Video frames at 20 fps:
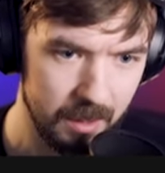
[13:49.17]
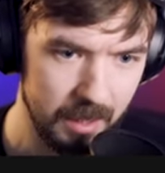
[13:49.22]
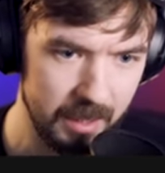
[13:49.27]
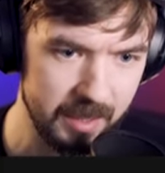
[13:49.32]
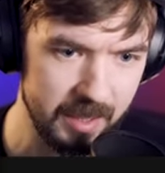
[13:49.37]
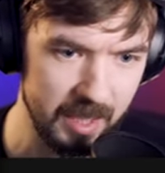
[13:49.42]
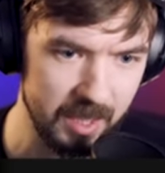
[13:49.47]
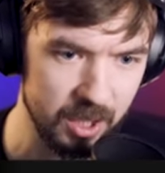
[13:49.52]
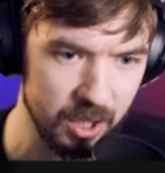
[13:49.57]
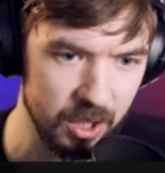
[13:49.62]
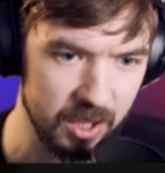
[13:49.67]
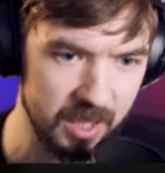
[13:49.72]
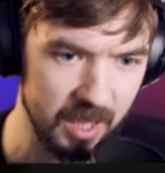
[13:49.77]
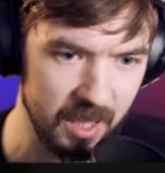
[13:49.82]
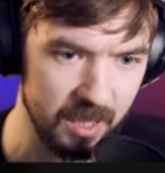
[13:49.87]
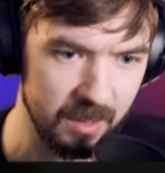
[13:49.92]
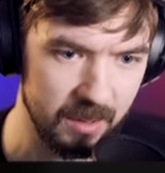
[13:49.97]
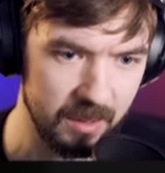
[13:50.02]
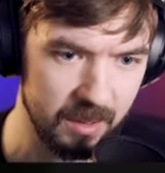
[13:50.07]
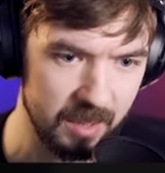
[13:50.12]
Is this just
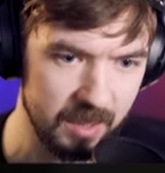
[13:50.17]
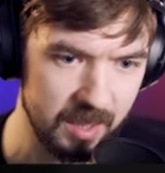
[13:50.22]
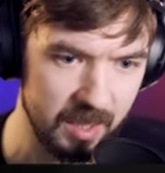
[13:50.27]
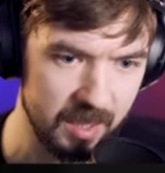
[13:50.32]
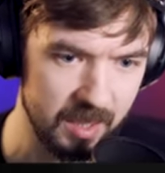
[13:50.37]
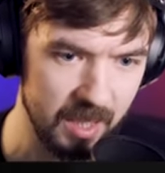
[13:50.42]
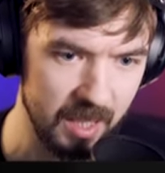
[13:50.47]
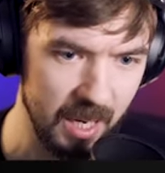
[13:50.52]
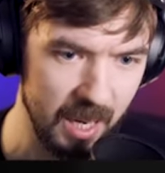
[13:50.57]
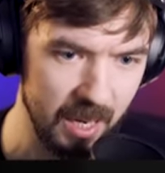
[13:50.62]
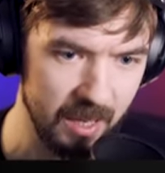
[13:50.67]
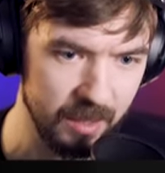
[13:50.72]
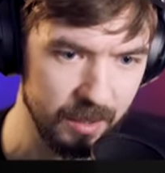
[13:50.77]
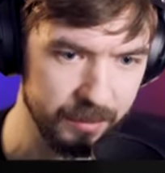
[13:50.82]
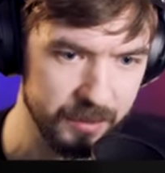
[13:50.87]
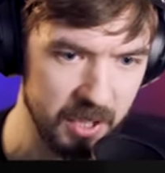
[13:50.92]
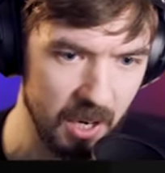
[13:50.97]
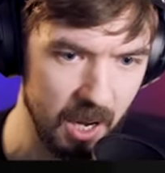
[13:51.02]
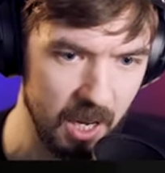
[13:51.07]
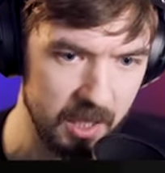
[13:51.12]
it? Is this the end
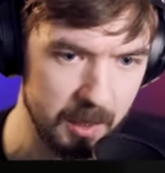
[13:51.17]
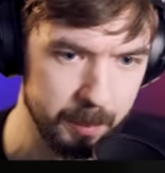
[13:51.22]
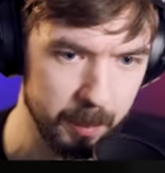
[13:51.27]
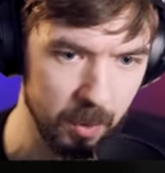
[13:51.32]
of Toss